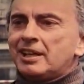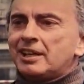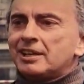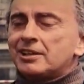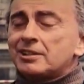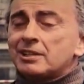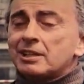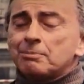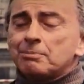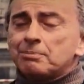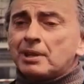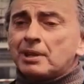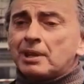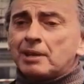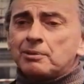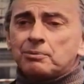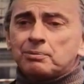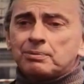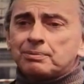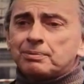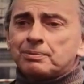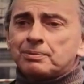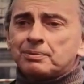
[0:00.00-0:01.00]
except
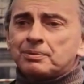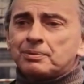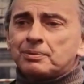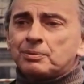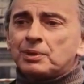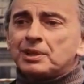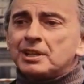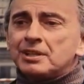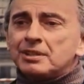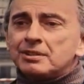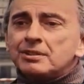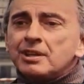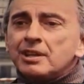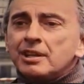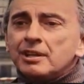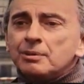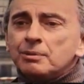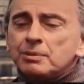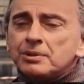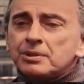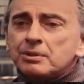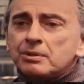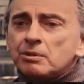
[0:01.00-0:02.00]
that what he
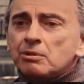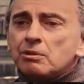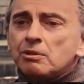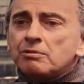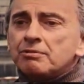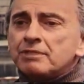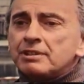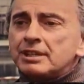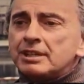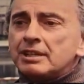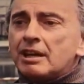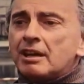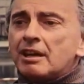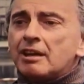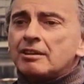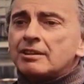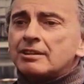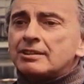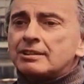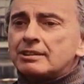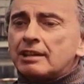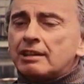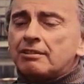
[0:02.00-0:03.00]
did was Gore
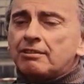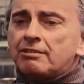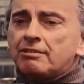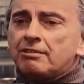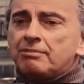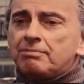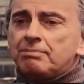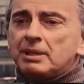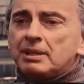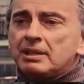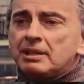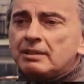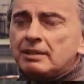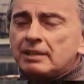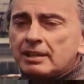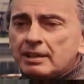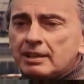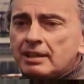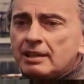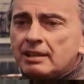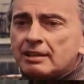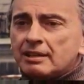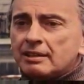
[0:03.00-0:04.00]
Vidal's Death of Billy the
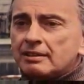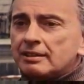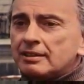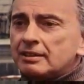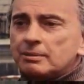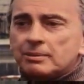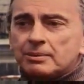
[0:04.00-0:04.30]
Kid.